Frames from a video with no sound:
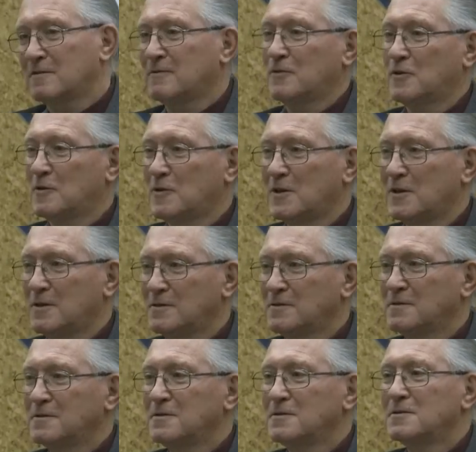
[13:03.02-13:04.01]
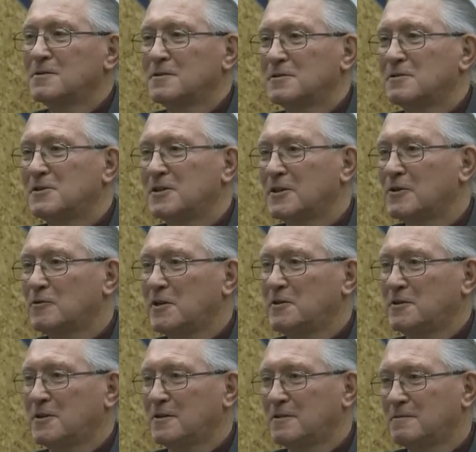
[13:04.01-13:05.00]
forward to go
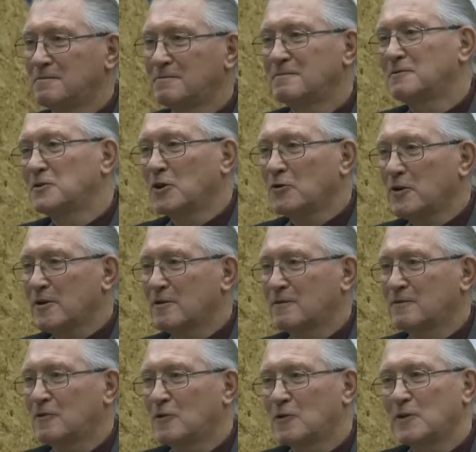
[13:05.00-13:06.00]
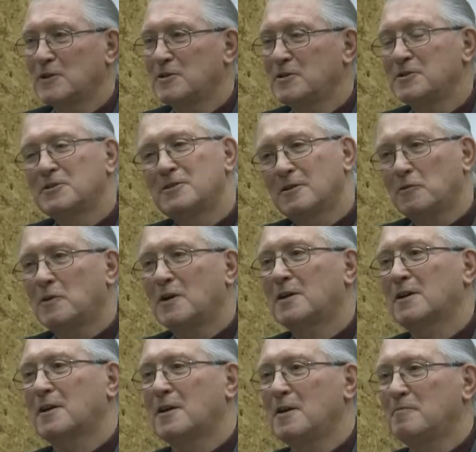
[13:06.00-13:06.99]
into low gear forward. You still
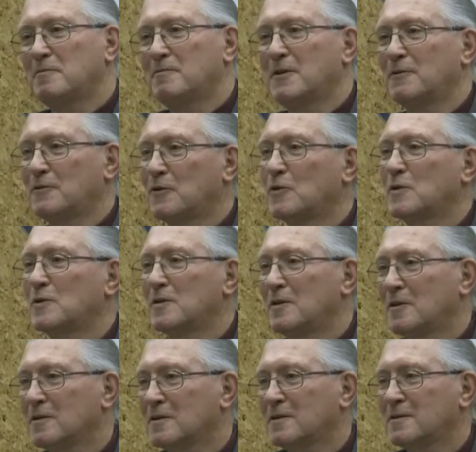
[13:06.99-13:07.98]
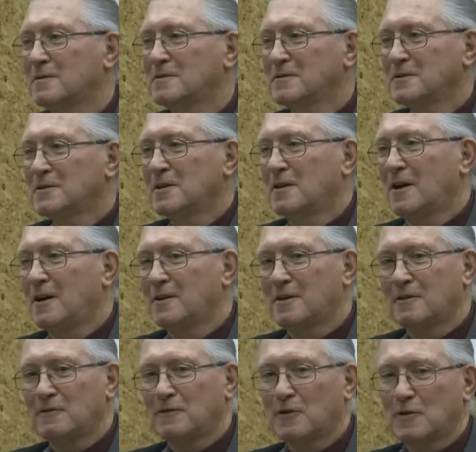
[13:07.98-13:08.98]
want to keep the forward look
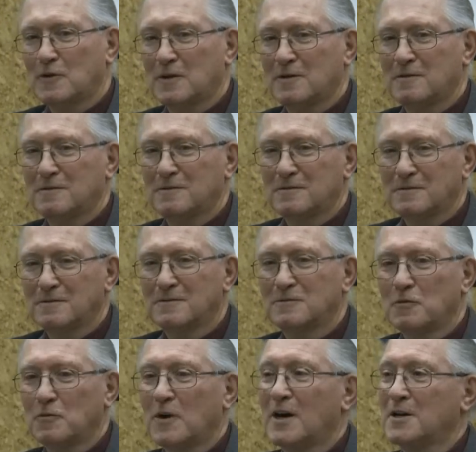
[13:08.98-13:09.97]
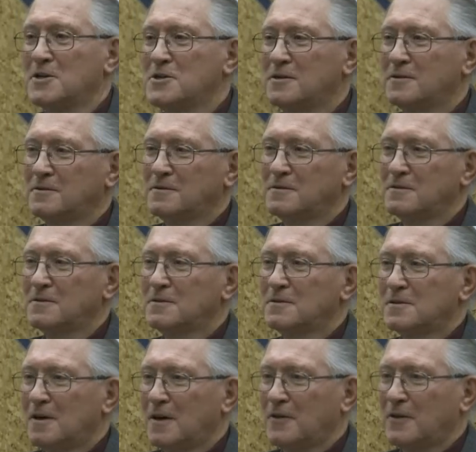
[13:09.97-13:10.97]
and the forward watch
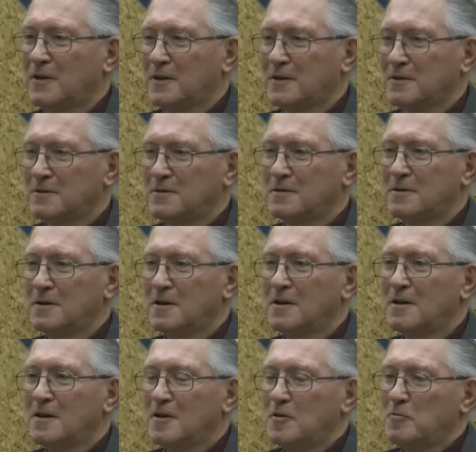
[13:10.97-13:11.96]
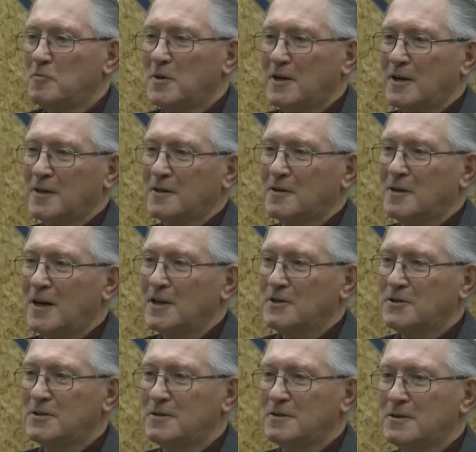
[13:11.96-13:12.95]
on things. But I
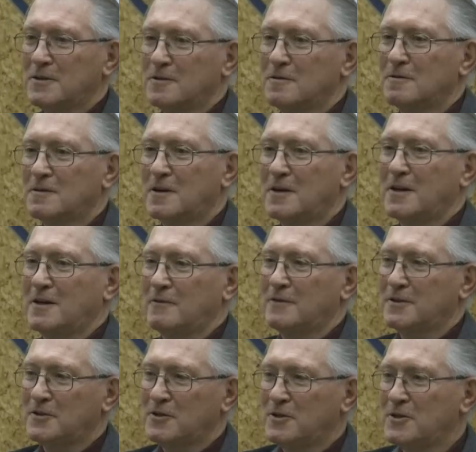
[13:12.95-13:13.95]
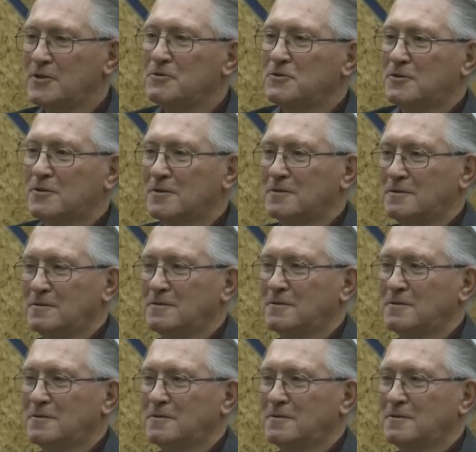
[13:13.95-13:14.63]
got to go kind of into neutral